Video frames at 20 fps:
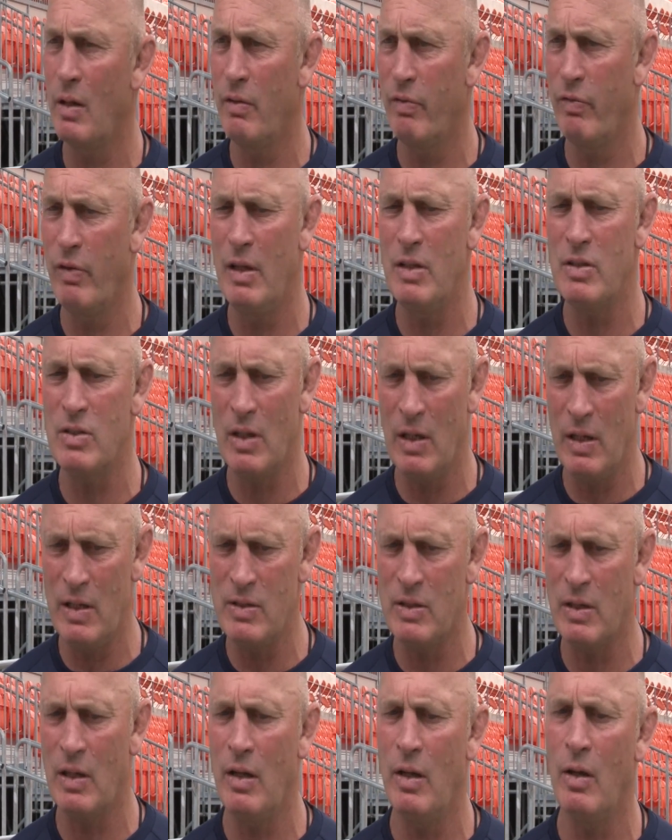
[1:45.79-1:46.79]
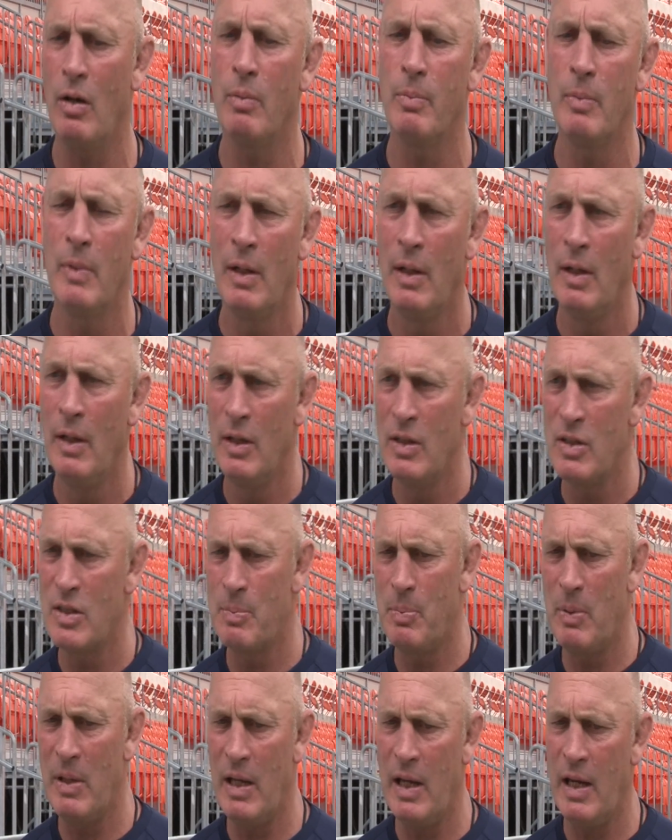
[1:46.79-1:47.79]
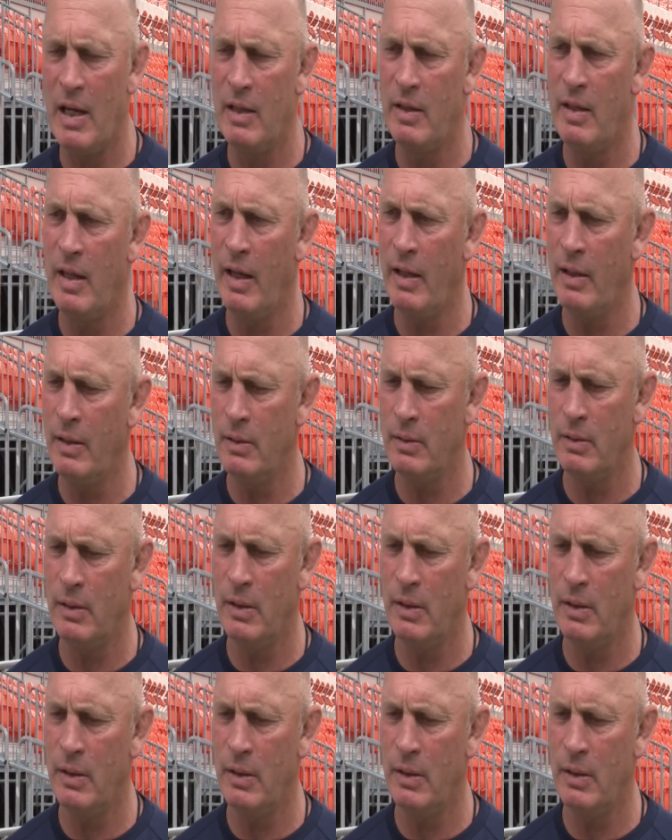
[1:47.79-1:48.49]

our defence, and he's going to help spearhead that.